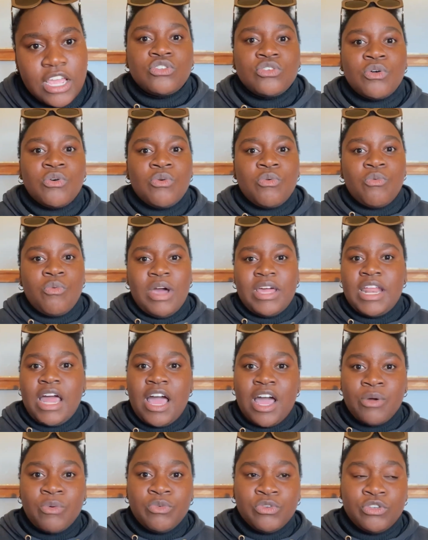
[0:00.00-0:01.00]
So what
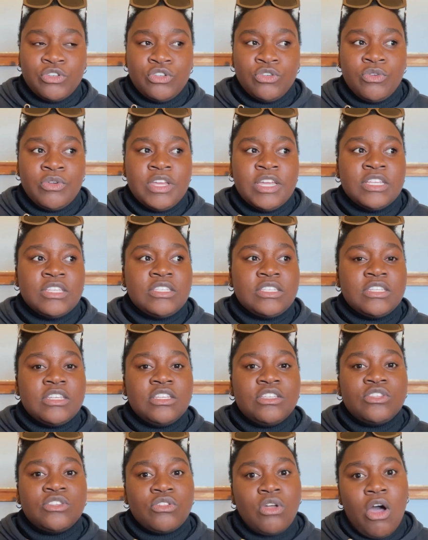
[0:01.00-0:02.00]
I would do is
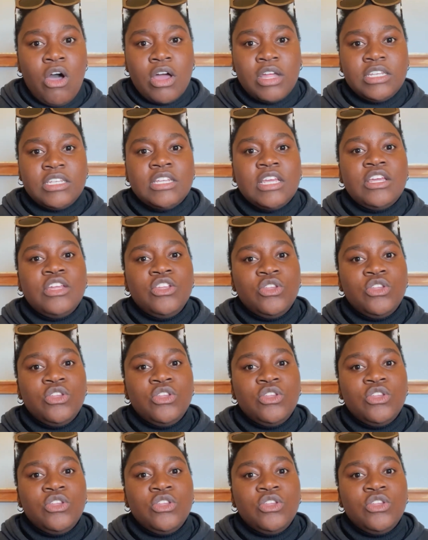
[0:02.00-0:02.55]
start